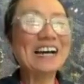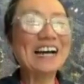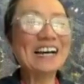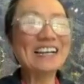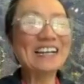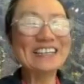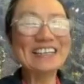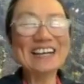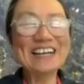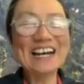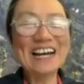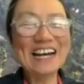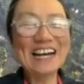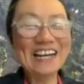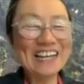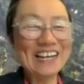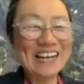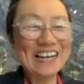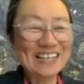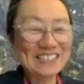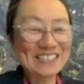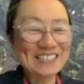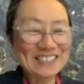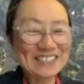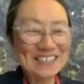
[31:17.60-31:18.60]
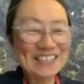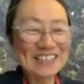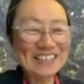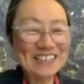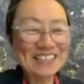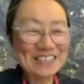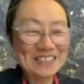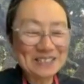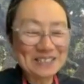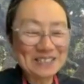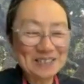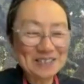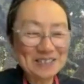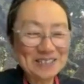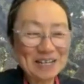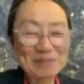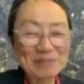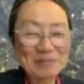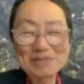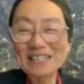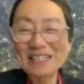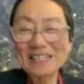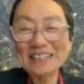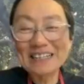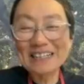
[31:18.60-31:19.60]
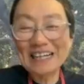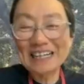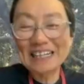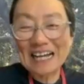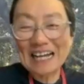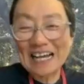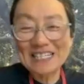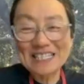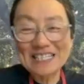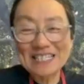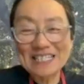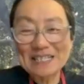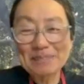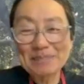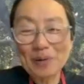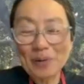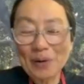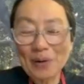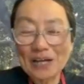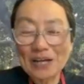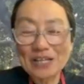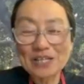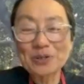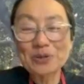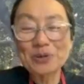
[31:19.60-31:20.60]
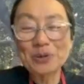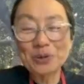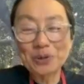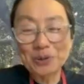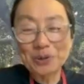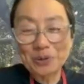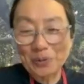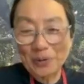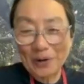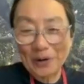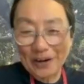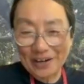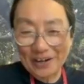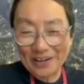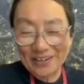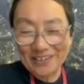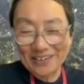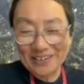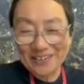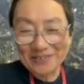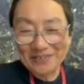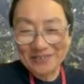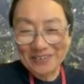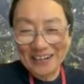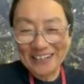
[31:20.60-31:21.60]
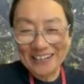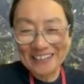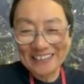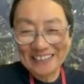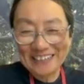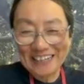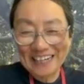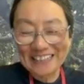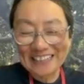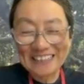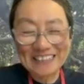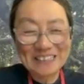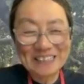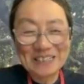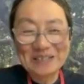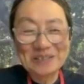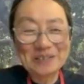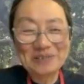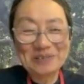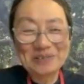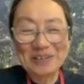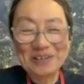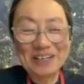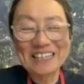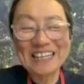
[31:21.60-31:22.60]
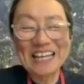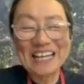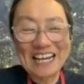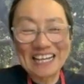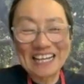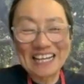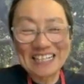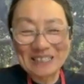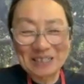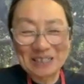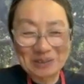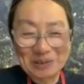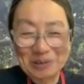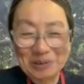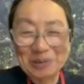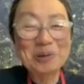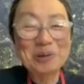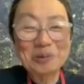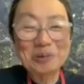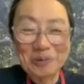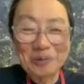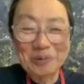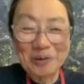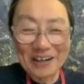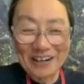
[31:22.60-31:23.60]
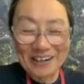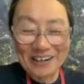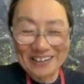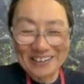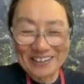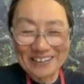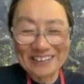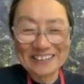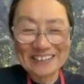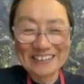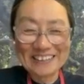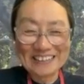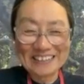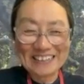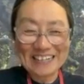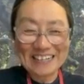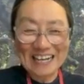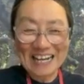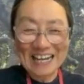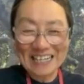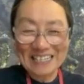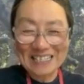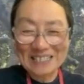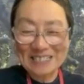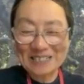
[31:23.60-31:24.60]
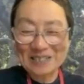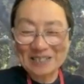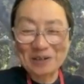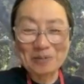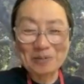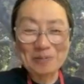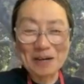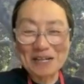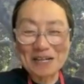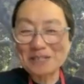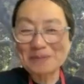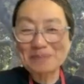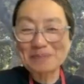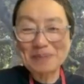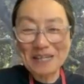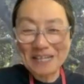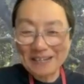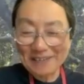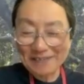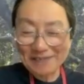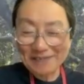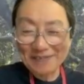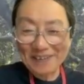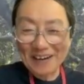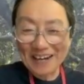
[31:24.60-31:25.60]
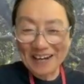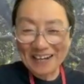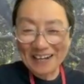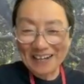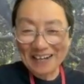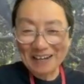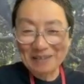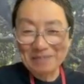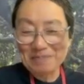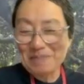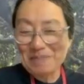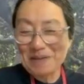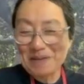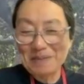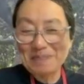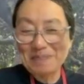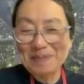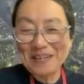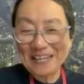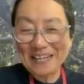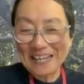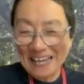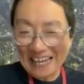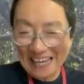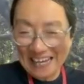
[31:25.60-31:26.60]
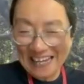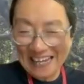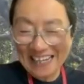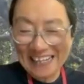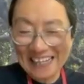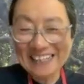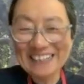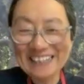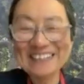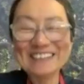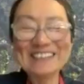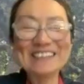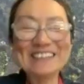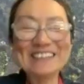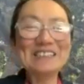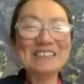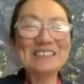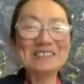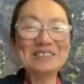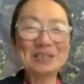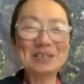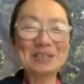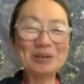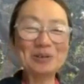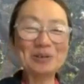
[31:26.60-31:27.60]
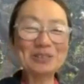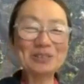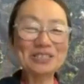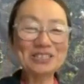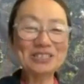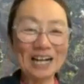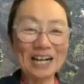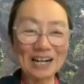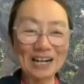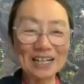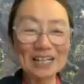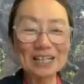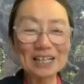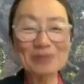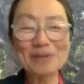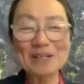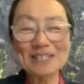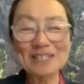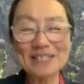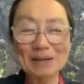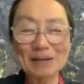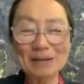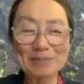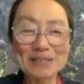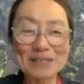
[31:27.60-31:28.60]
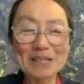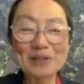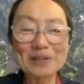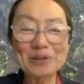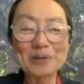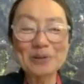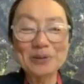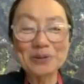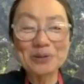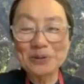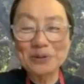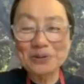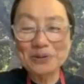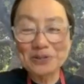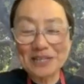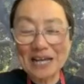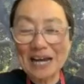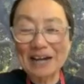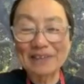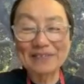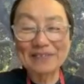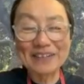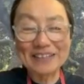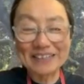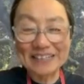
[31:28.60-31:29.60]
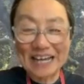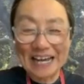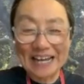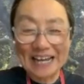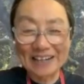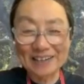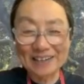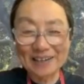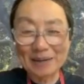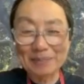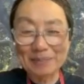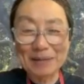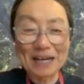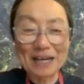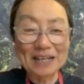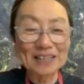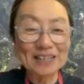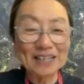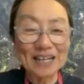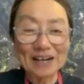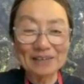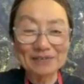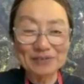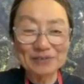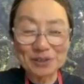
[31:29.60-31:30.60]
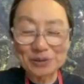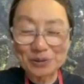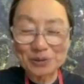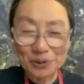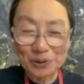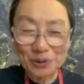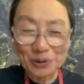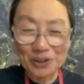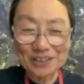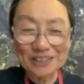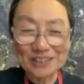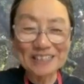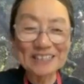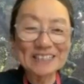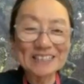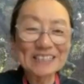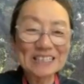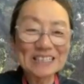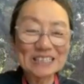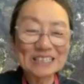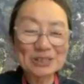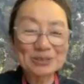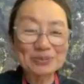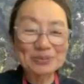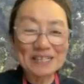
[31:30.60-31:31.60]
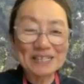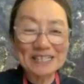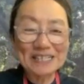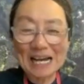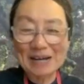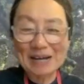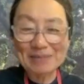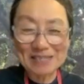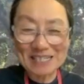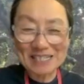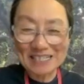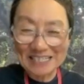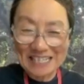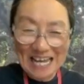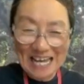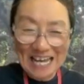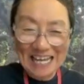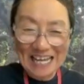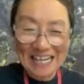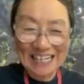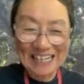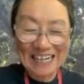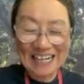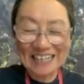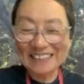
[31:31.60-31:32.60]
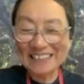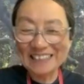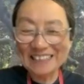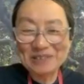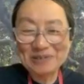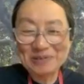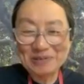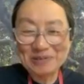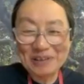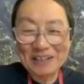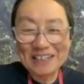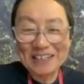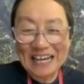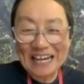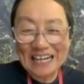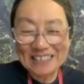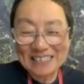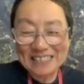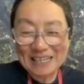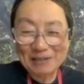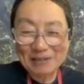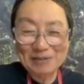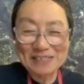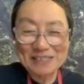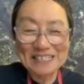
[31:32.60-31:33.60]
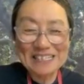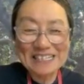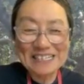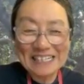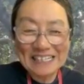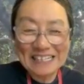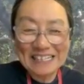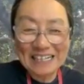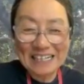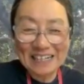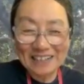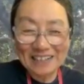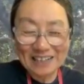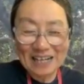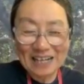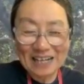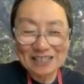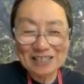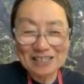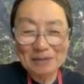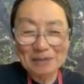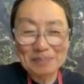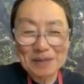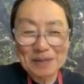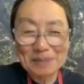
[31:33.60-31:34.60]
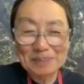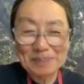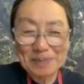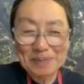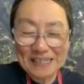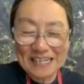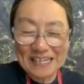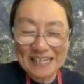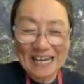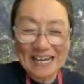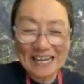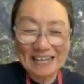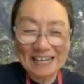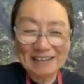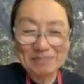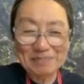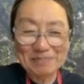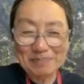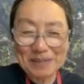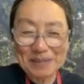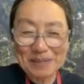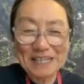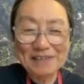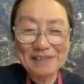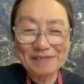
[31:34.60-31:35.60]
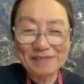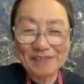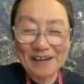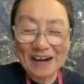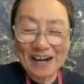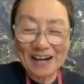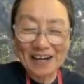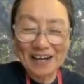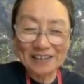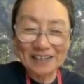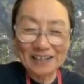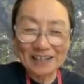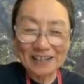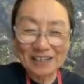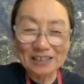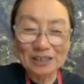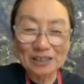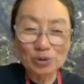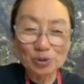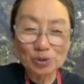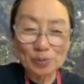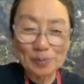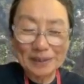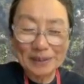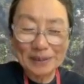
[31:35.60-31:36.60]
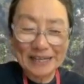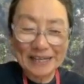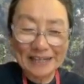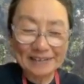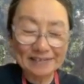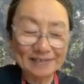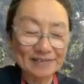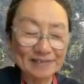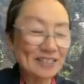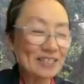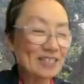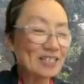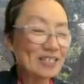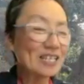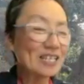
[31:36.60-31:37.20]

and I think it's something like as simple as cookware, right? I didn't realize the cookware has so much PFA and BPA. So starting with something you use every day. I mean, I love to cook 3 times a day. I didn't realize I was eating a lot of BPA and PFA and aluminum.